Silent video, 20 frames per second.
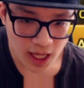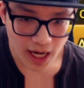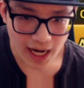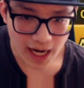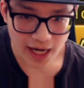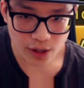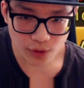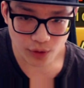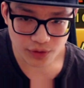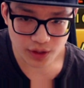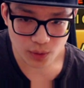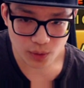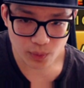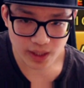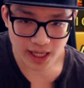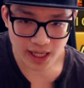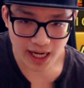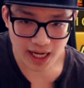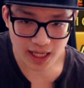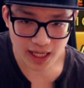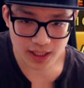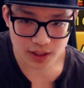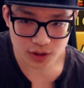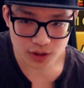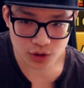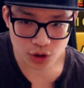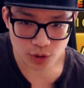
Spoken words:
I don't think we had too